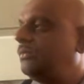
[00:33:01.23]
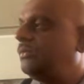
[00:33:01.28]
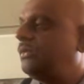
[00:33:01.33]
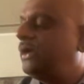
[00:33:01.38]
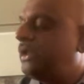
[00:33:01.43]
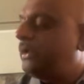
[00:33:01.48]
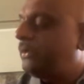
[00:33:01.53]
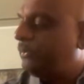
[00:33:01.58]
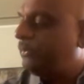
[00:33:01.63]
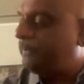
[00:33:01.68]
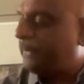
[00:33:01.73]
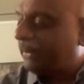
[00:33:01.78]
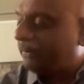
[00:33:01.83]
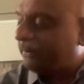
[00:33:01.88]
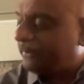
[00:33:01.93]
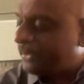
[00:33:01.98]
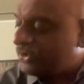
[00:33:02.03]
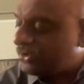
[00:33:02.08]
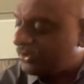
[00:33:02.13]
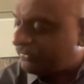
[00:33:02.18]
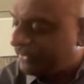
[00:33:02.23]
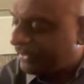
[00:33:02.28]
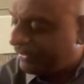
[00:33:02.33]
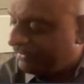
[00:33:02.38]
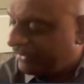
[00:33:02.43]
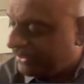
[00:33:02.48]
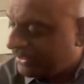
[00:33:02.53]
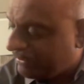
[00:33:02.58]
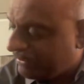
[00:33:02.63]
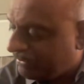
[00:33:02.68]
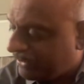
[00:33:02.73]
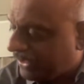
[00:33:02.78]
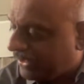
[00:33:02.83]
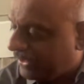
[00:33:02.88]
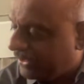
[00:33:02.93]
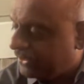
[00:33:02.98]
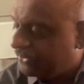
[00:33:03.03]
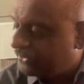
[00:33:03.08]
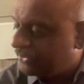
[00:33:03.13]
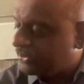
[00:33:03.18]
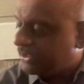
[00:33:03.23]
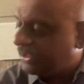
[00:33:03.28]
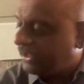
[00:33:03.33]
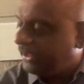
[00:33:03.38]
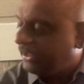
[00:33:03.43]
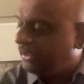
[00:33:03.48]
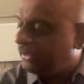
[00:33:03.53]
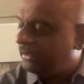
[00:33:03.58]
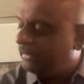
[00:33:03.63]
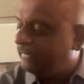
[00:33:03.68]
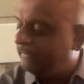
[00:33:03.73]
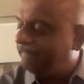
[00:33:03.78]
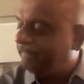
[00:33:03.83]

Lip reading: what is the purpose of giving them continuously?